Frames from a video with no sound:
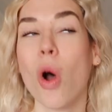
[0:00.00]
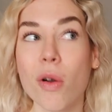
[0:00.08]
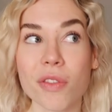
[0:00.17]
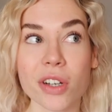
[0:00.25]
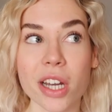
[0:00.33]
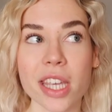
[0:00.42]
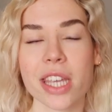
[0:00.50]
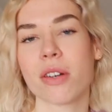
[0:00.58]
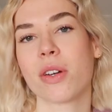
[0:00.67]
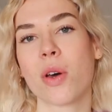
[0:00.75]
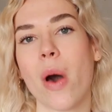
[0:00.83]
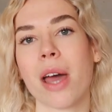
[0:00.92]
Over a
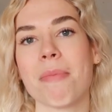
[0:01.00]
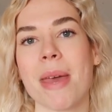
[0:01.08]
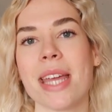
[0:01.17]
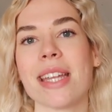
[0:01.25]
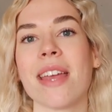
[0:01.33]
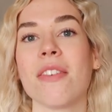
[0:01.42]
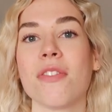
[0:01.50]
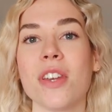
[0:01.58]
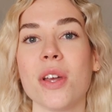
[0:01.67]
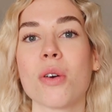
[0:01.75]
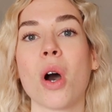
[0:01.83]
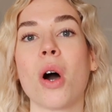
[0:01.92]
year ago, I made a
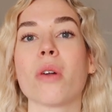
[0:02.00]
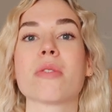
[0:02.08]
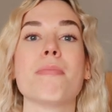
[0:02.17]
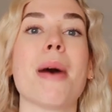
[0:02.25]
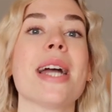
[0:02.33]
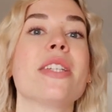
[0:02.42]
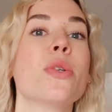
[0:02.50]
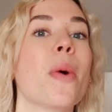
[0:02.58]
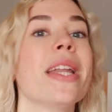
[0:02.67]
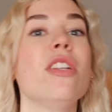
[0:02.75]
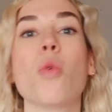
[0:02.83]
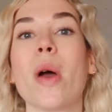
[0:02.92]
video called My
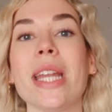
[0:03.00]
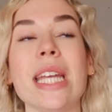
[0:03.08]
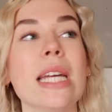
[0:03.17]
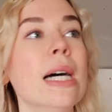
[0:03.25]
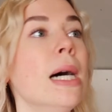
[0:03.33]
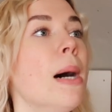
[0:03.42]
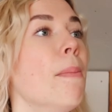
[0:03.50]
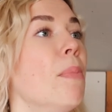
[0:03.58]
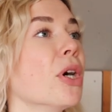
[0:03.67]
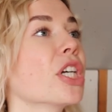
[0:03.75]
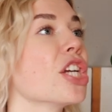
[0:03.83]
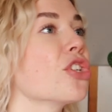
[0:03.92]
2020
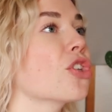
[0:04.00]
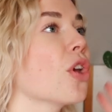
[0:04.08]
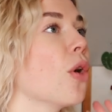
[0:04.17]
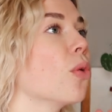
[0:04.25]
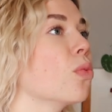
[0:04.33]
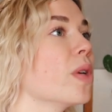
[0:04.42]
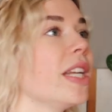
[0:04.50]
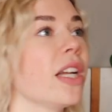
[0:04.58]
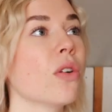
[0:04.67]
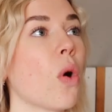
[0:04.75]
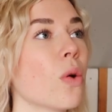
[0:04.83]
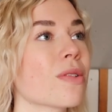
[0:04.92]
Bookish
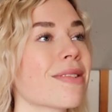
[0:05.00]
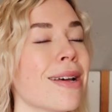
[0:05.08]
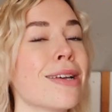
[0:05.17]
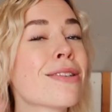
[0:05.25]
Reading Goals,